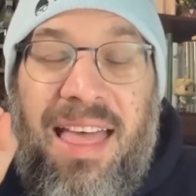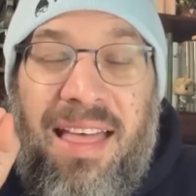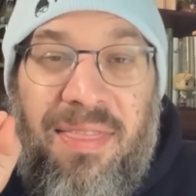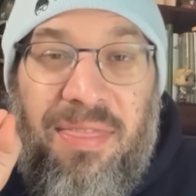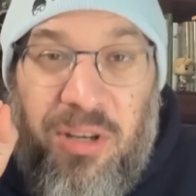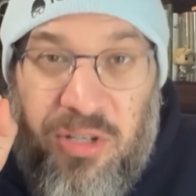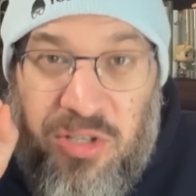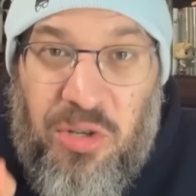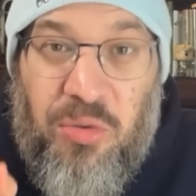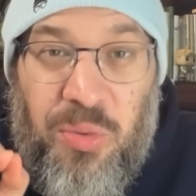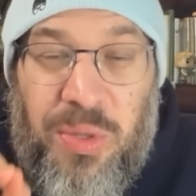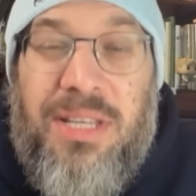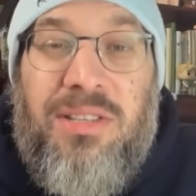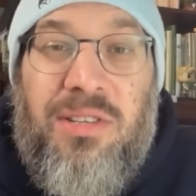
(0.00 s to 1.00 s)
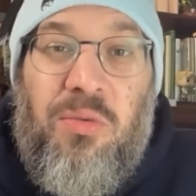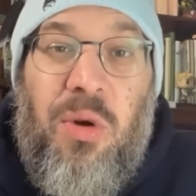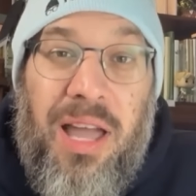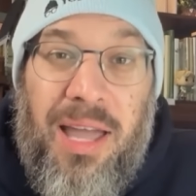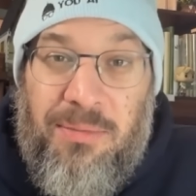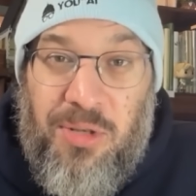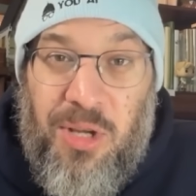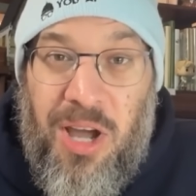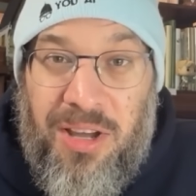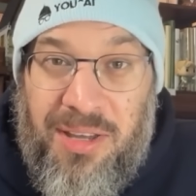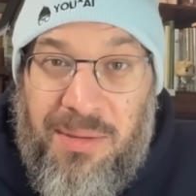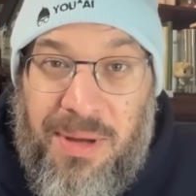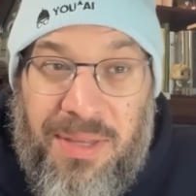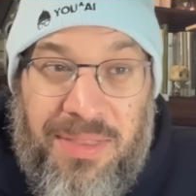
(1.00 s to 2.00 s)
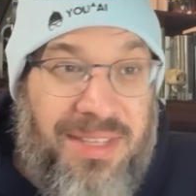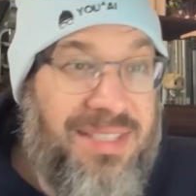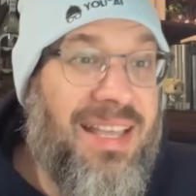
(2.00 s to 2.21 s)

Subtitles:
there's a reason why I'm talking about this.